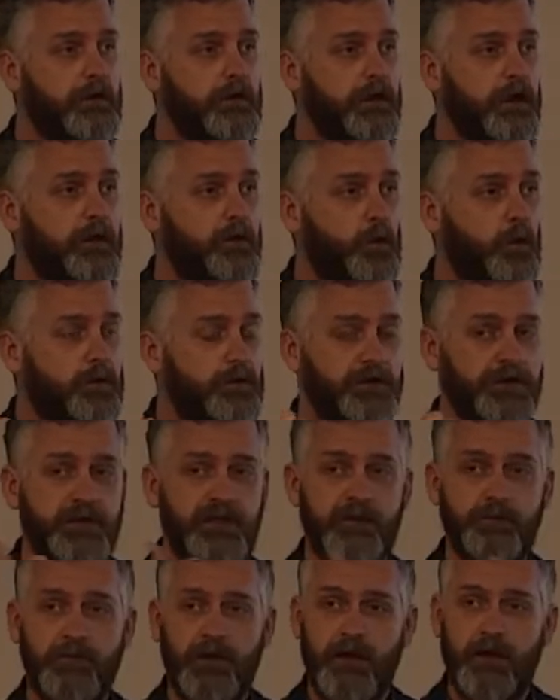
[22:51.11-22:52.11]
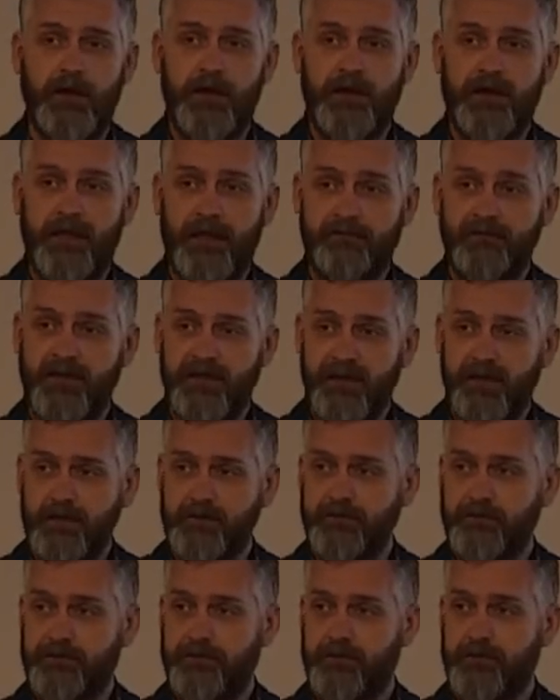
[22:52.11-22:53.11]
in order to get married and have
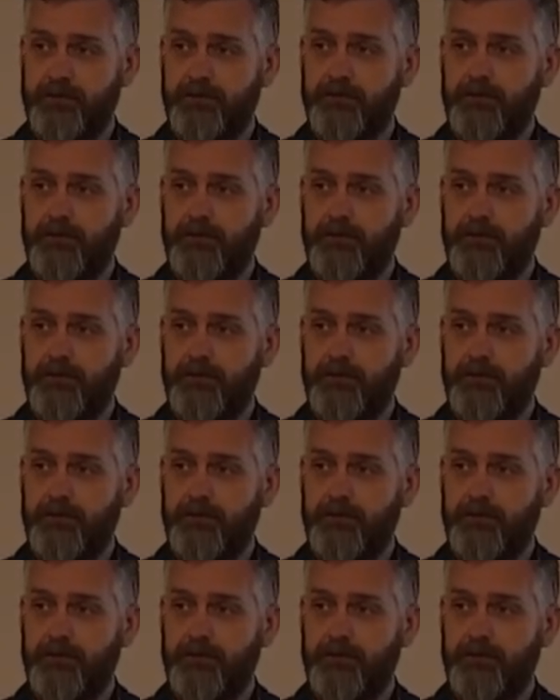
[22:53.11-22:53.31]
kids.